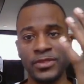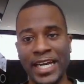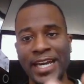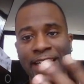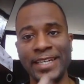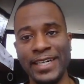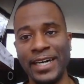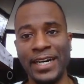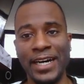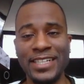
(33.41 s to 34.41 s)
And
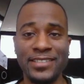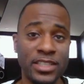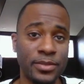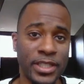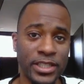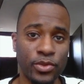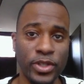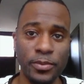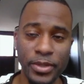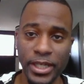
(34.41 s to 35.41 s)
I sent him a link to
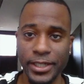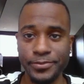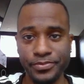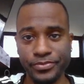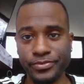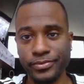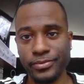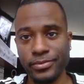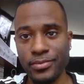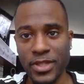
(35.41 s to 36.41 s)
Wikipedia.
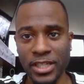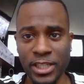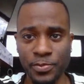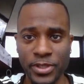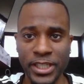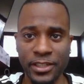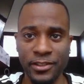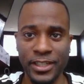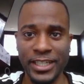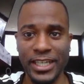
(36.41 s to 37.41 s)
This particular
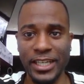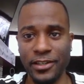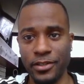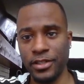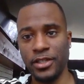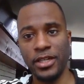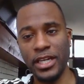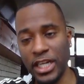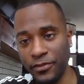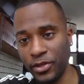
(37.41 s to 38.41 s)
link here,
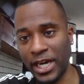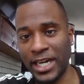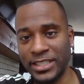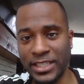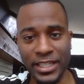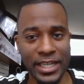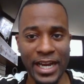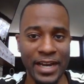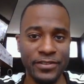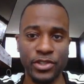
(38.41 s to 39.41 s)
any of you guys that
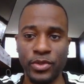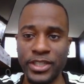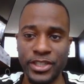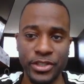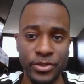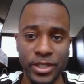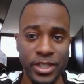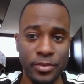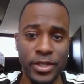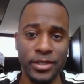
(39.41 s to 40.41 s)
have this question, you can
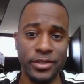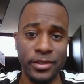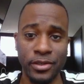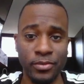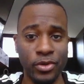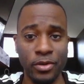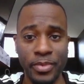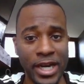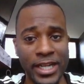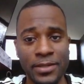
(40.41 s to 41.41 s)
come here to learn more
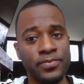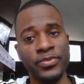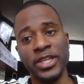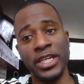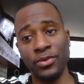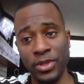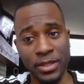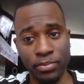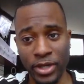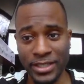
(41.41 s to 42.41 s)
about it. It really
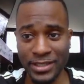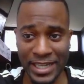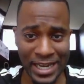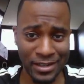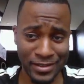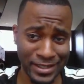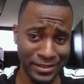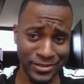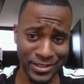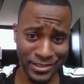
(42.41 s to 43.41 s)
breaks it down. It
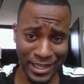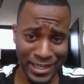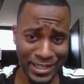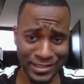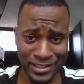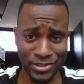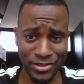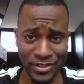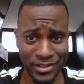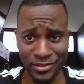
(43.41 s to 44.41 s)
gives you the science. It gives you
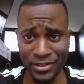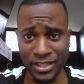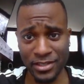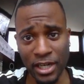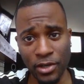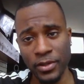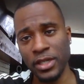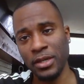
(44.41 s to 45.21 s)
everything you need to know.